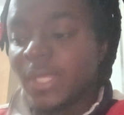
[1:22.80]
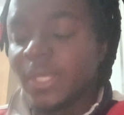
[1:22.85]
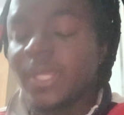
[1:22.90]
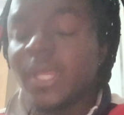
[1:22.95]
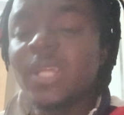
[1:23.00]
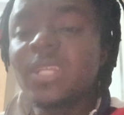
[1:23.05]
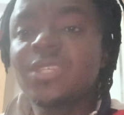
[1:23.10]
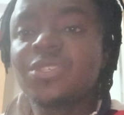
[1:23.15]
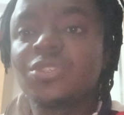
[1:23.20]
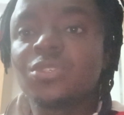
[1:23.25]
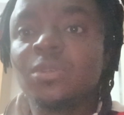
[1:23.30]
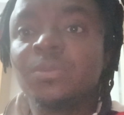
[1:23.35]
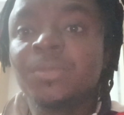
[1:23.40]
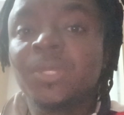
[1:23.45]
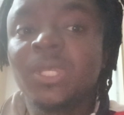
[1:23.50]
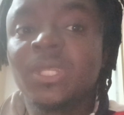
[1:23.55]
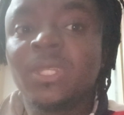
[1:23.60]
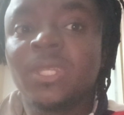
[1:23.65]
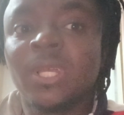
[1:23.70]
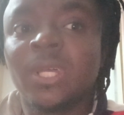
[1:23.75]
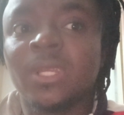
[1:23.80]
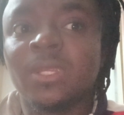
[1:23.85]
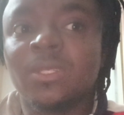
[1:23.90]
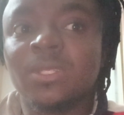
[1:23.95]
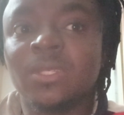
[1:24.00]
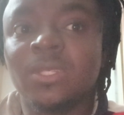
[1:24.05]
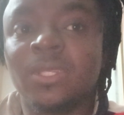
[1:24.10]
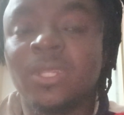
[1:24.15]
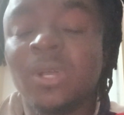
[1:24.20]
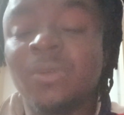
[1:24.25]
That is something
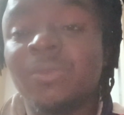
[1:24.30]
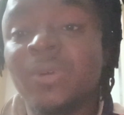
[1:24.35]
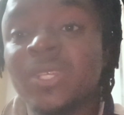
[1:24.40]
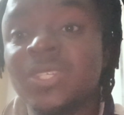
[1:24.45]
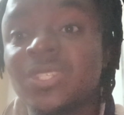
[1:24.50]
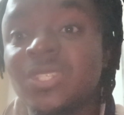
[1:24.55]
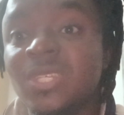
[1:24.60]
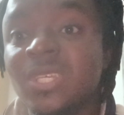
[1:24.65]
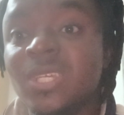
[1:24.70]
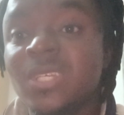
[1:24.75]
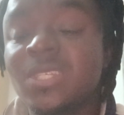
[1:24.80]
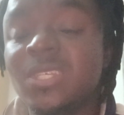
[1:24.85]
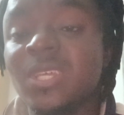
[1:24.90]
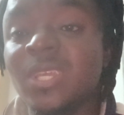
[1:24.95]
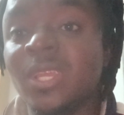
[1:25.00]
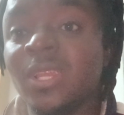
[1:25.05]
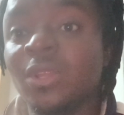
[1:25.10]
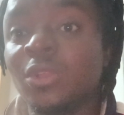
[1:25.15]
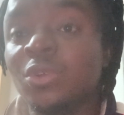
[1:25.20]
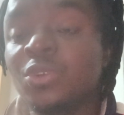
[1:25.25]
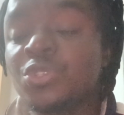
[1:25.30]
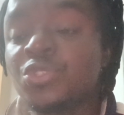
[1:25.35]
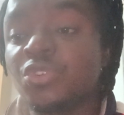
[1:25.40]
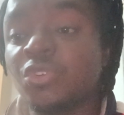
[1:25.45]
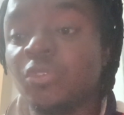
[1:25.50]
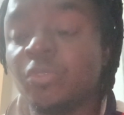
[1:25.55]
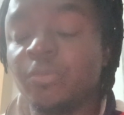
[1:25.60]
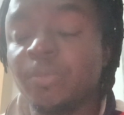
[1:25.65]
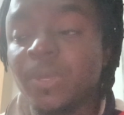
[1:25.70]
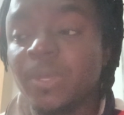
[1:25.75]
that devastates a lot
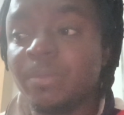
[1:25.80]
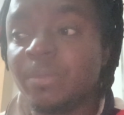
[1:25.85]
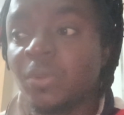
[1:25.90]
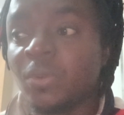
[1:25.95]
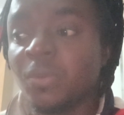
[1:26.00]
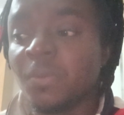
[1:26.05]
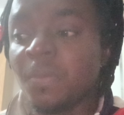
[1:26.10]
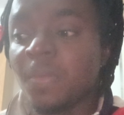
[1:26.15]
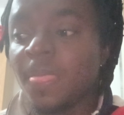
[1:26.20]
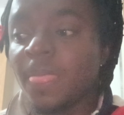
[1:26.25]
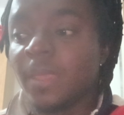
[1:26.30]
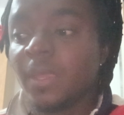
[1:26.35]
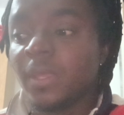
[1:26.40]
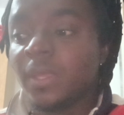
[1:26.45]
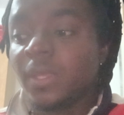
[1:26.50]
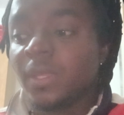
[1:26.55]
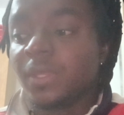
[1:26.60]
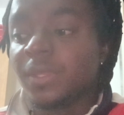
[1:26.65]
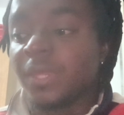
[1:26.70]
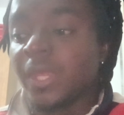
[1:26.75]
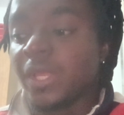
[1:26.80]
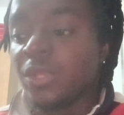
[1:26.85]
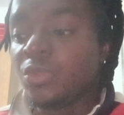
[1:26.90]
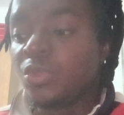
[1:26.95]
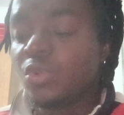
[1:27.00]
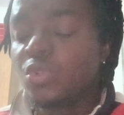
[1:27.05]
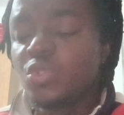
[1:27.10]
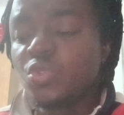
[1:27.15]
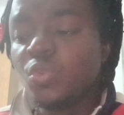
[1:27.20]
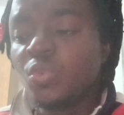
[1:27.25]
of people. They
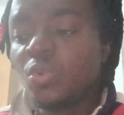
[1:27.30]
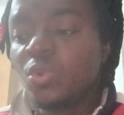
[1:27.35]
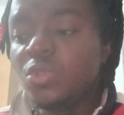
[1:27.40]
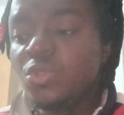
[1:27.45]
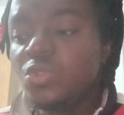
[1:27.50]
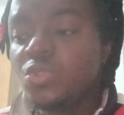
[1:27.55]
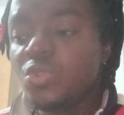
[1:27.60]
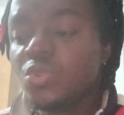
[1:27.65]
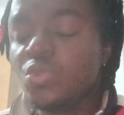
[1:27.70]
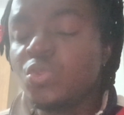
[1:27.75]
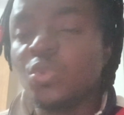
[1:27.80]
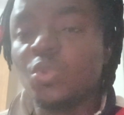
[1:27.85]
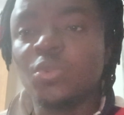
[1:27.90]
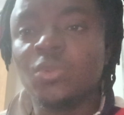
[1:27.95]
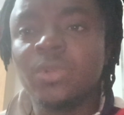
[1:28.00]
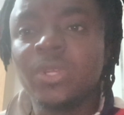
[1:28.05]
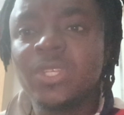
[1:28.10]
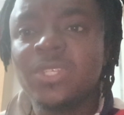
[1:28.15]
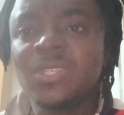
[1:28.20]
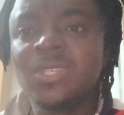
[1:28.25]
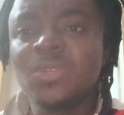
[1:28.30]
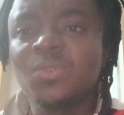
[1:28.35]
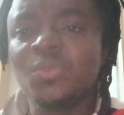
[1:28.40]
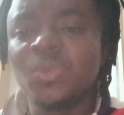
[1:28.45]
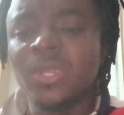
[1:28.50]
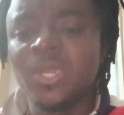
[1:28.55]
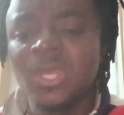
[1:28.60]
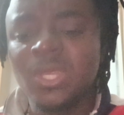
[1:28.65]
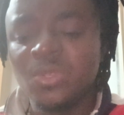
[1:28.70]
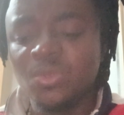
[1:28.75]
don't want you to reason
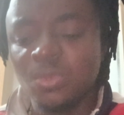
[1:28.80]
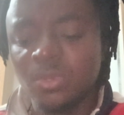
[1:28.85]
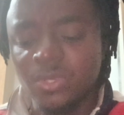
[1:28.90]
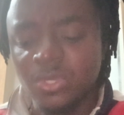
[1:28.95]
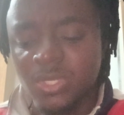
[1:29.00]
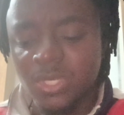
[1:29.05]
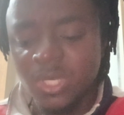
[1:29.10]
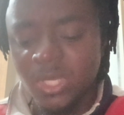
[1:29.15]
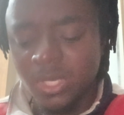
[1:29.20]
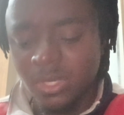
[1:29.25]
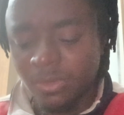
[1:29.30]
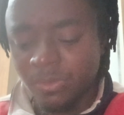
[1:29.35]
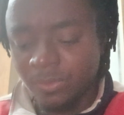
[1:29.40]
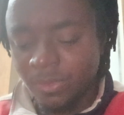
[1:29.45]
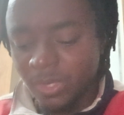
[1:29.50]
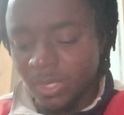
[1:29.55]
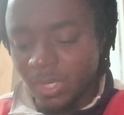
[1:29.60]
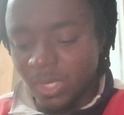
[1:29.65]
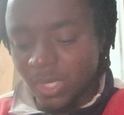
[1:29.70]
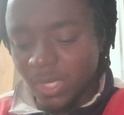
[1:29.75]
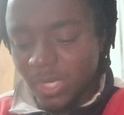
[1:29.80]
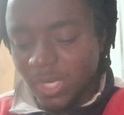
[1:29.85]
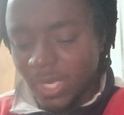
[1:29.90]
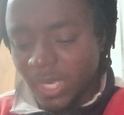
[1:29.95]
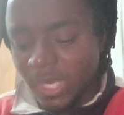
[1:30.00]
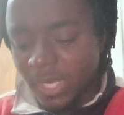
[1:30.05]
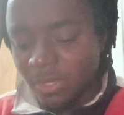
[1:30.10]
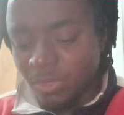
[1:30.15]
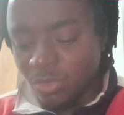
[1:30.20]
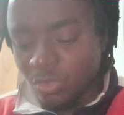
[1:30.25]
within yourself
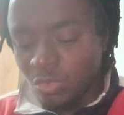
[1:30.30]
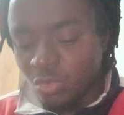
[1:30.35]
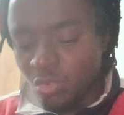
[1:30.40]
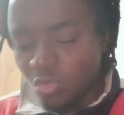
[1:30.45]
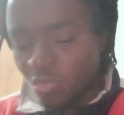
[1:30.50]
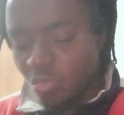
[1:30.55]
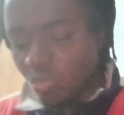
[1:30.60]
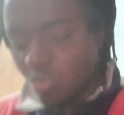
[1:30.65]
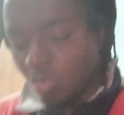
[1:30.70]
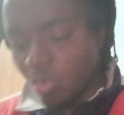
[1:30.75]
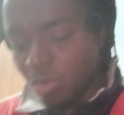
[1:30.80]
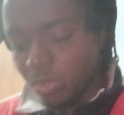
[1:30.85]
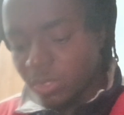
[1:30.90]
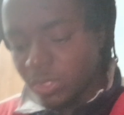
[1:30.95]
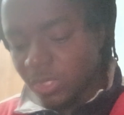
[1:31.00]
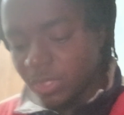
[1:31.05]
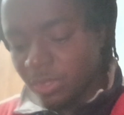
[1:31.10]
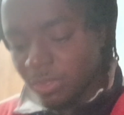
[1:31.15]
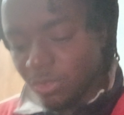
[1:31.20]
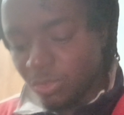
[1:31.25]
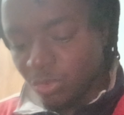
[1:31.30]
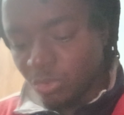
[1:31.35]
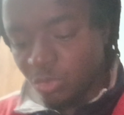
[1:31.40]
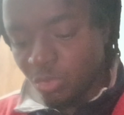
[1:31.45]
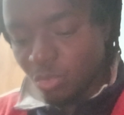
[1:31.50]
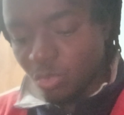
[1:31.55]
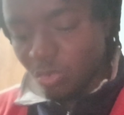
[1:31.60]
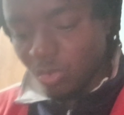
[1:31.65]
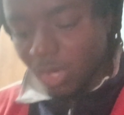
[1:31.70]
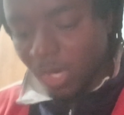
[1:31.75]
and do what
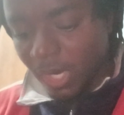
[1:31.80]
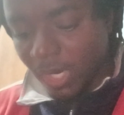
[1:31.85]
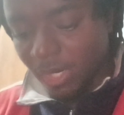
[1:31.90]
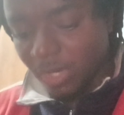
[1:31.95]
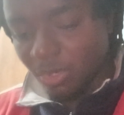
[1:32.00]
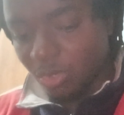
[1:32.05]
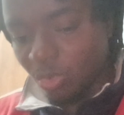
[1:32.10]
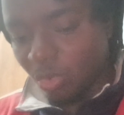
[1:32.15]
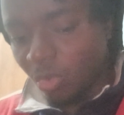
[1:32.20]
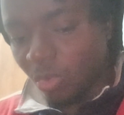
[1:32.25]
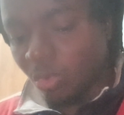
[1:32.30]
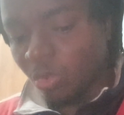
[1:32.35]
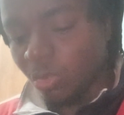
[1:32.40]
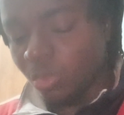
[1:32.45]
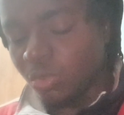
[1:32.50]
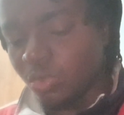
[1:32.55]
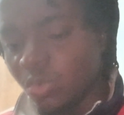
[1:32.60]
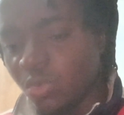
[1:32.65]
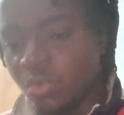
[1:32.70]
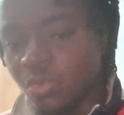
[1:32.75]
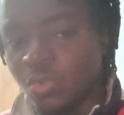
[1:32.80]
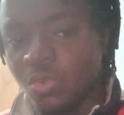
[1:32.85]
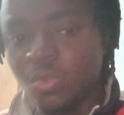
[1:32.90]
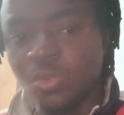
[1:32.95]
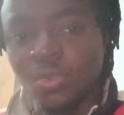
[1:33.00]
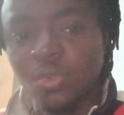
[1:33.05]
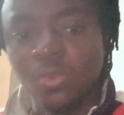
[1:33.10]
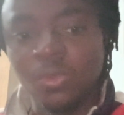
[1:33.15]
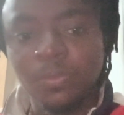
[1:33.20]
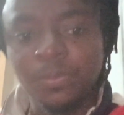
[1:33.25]
you are called to
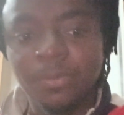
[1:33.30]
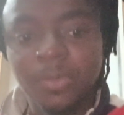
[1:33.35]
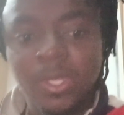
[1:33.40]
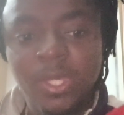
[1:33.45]
do.